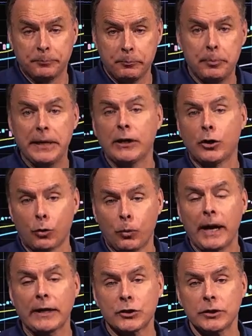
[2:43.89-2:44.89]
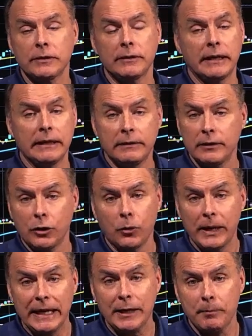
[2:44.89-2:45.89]
big correction at
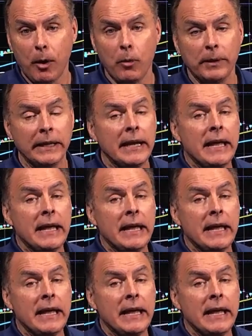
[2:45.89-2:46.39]
any moment.